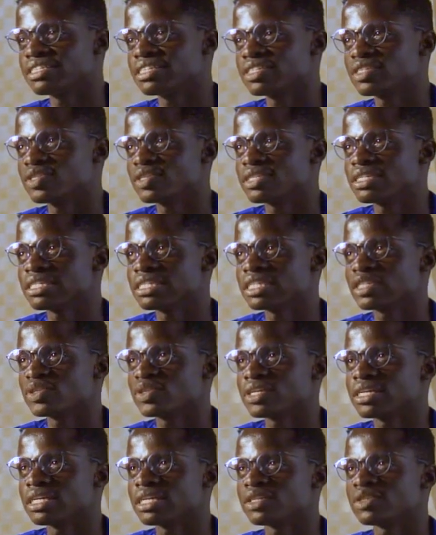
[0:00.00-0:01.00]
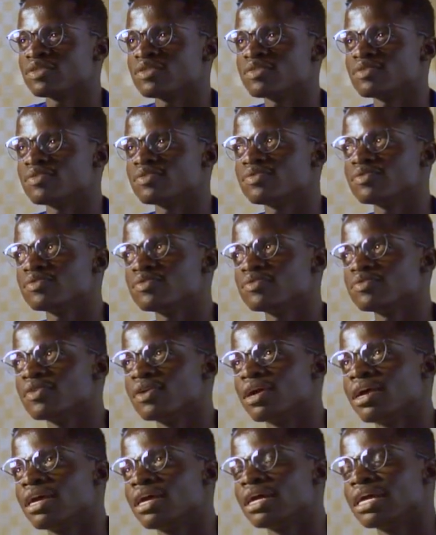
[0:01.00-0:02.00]
just transitioning
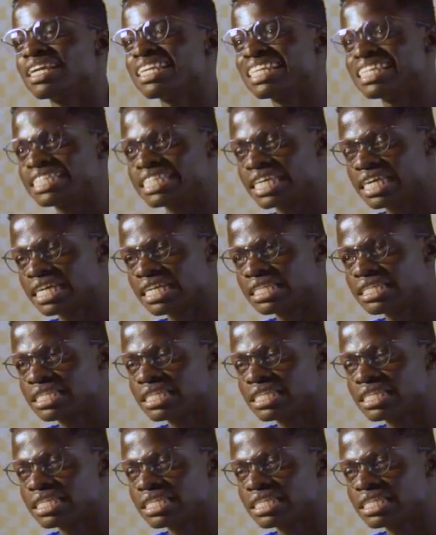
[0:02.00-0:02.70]
to class 8.